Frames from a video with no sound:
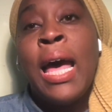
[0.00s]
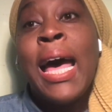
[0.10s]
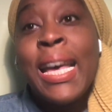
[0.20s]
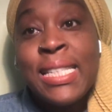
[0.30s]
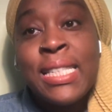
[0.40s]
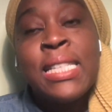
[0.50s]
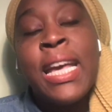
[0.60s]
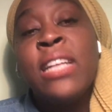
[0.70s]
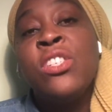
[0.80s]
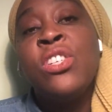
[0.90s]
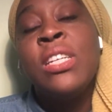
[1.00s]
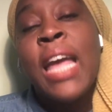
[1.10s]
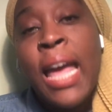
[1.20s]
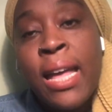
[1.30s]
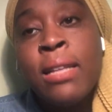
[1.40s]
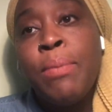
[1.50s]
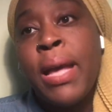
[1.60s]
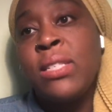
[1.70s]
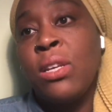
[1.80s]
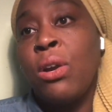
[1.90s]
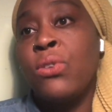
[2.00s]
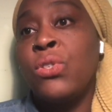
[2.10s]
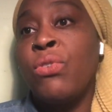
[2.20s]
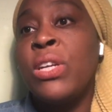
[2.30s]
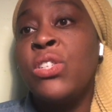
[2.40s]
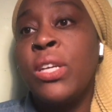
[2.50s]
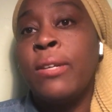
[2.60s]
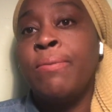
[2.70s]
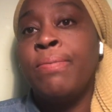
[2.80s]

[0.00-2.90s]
ICE detention, and mass incarceration.